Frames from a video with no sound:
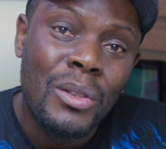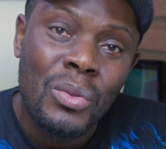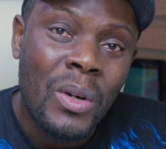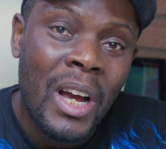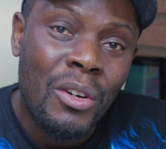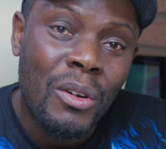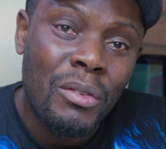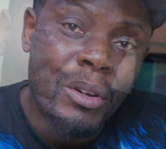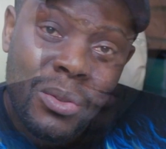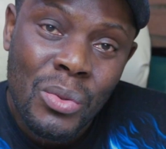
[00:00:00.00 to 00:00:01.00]
to kind
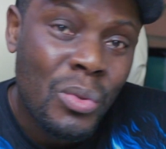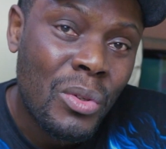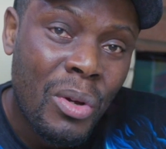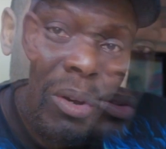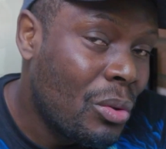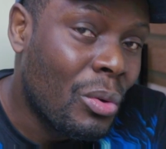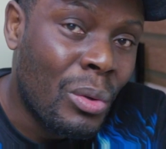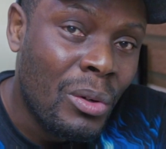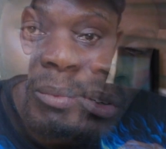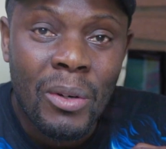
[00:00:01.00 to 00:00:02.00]
of suit
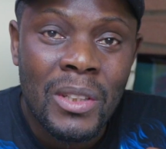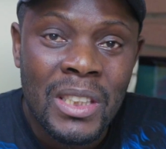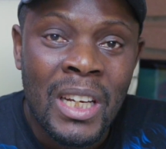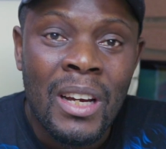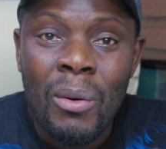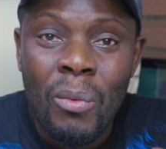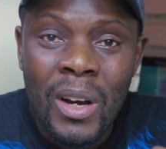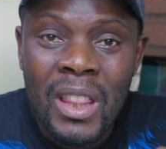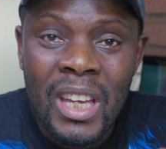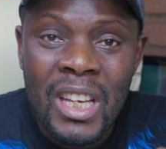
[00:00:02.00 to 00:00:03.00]
you, because
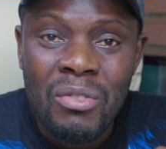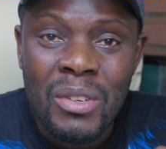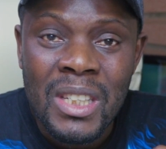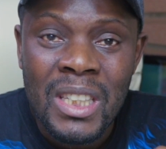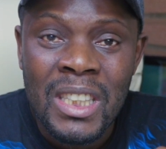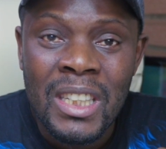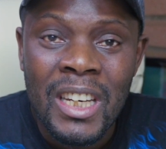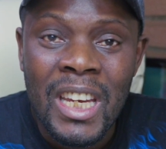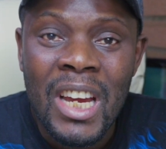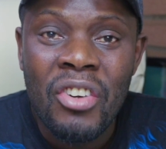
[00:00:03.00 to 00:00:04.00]
one thing is for certain, they